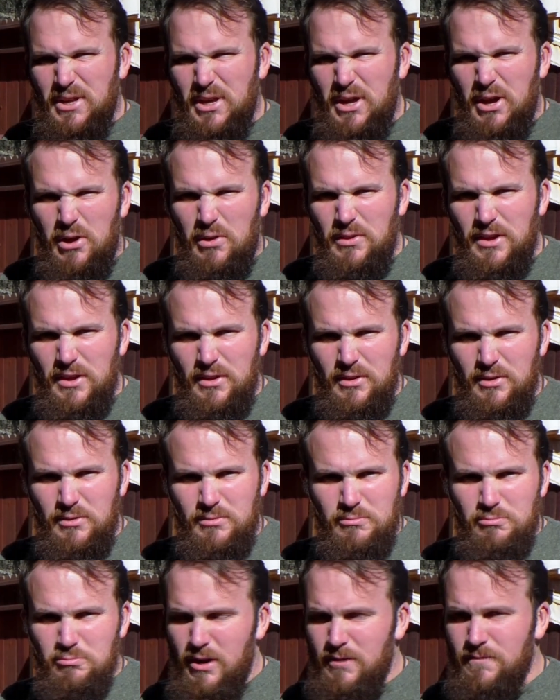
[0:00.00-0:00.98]
all the other
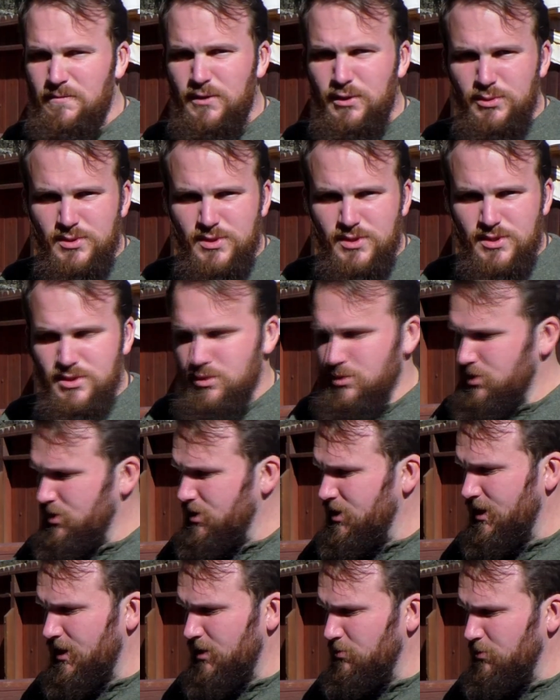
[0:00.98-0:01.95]
refuse
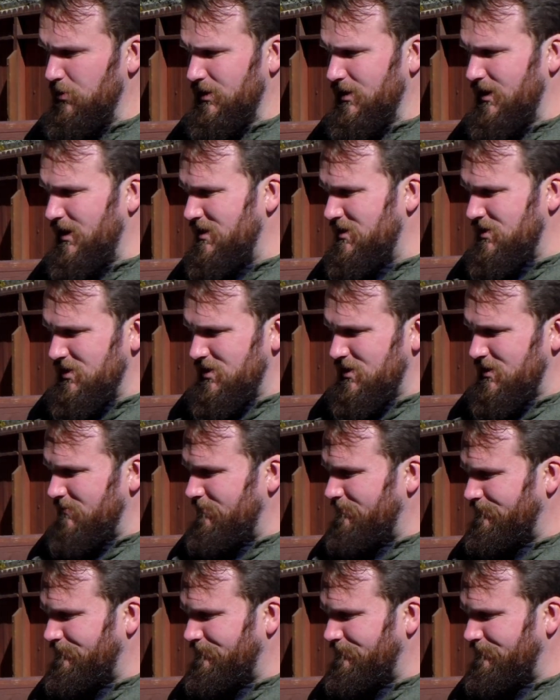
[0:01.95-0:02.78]
associated with it. It's just,